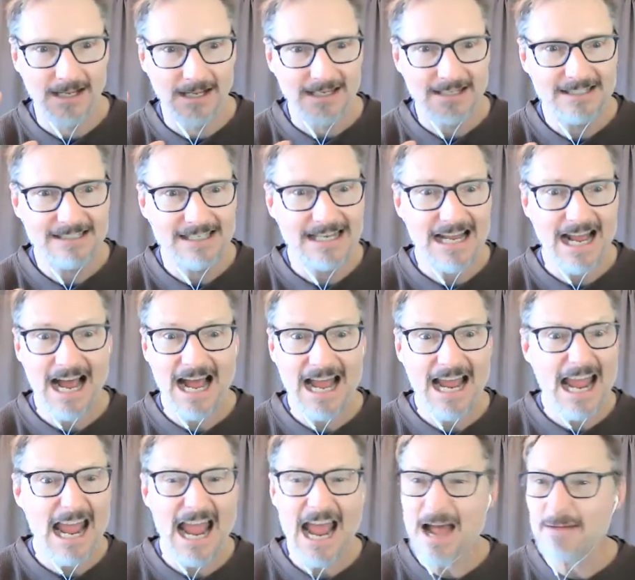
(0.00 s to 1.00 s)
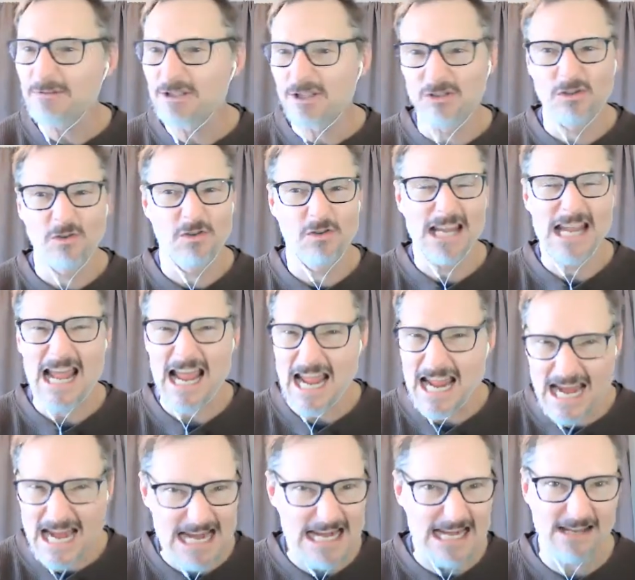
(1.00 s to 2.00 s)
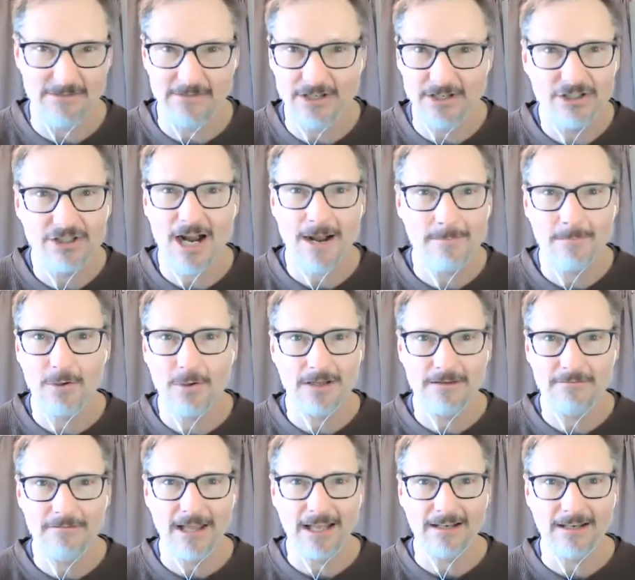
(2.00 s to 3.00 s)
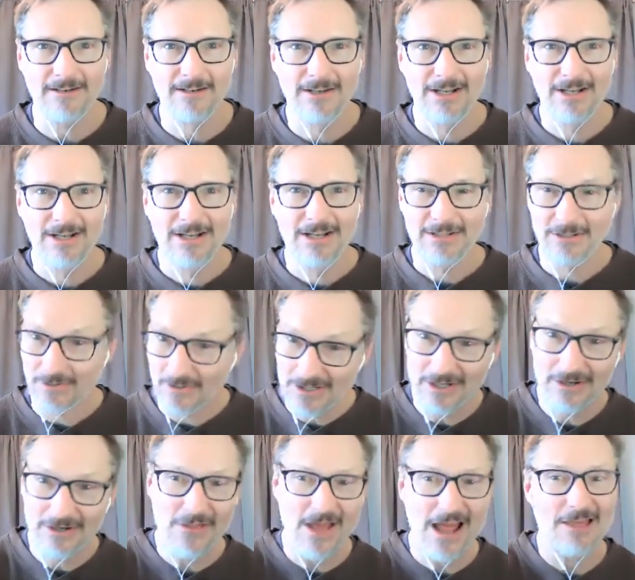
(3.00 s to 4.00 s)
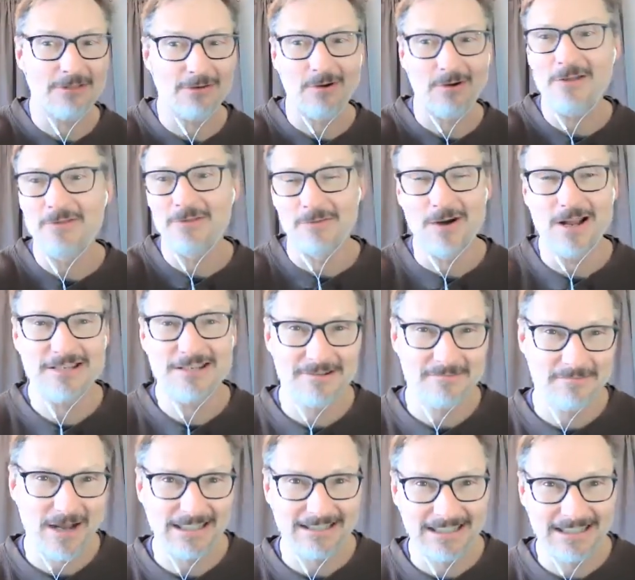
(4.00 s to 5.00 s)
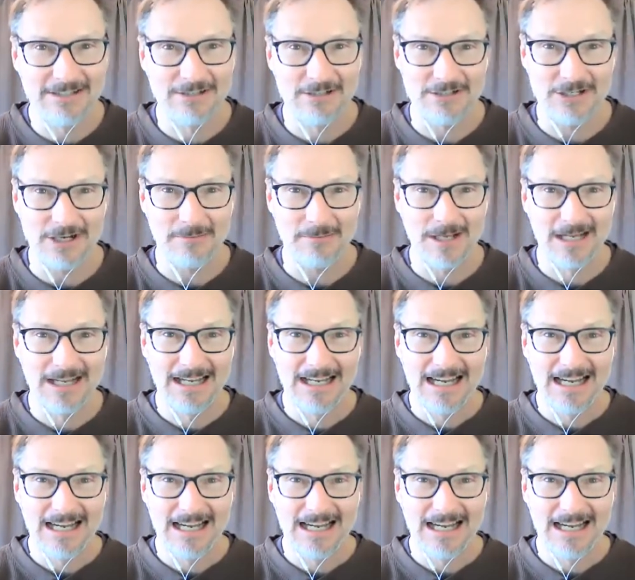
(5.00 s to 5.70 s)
You see, I absolutely hated the shot put event. You'll hear that throughout the rest of my leadership.